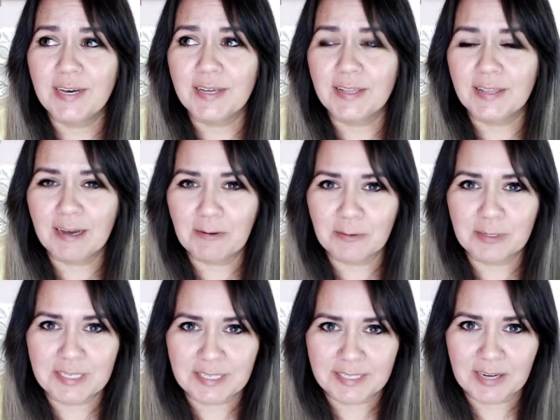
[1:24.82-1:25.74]
That
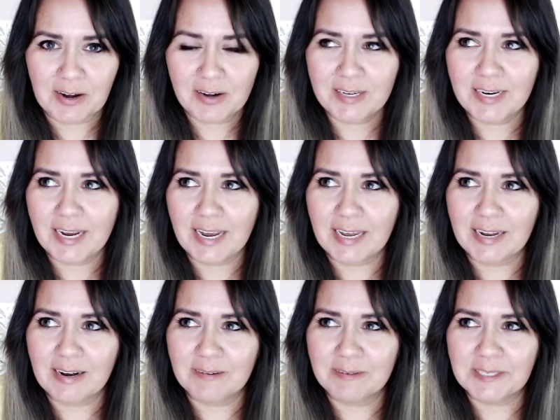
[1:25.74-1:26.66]
really sucked, and
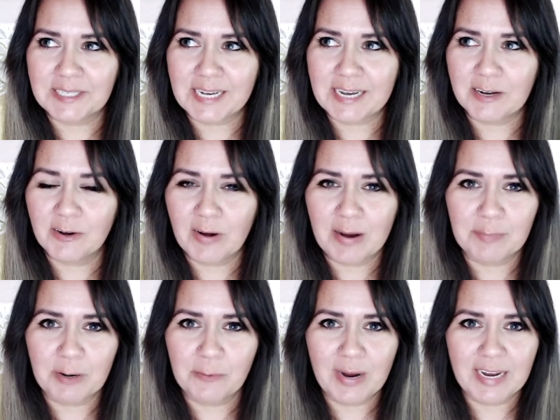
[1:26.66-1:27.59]
I was like, great, my
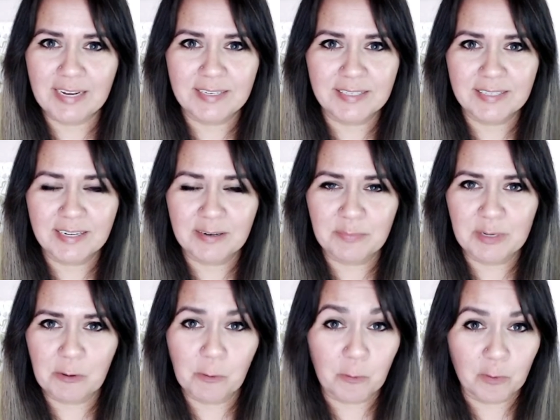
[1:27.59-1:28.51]
weigh-in is going to be
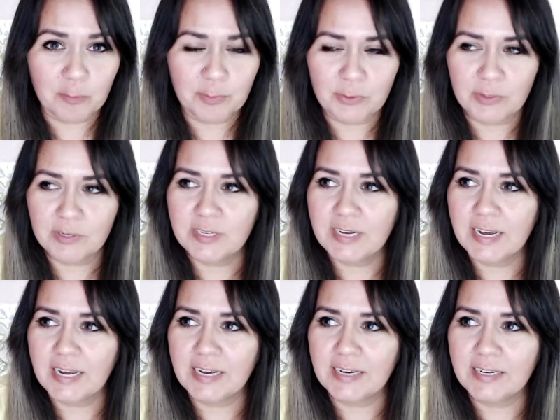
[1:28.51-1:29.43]
horrible,
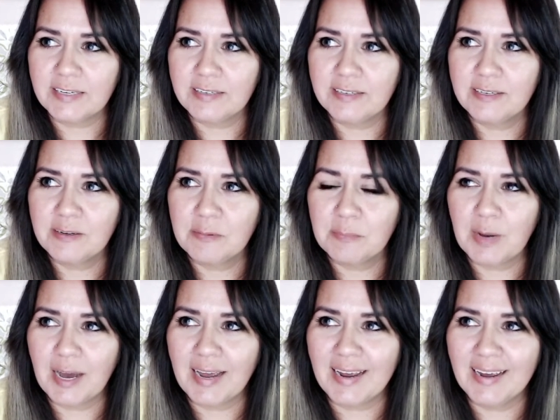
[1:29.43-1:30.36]
and
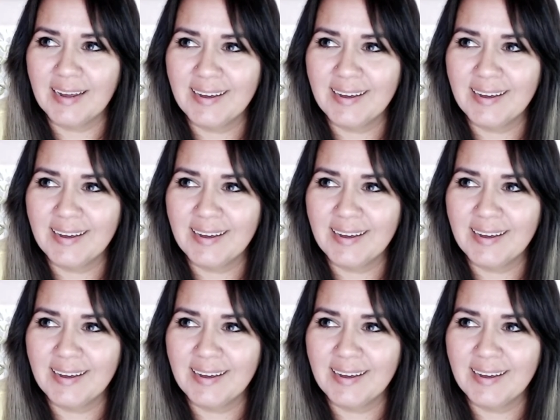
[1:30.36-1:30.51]
my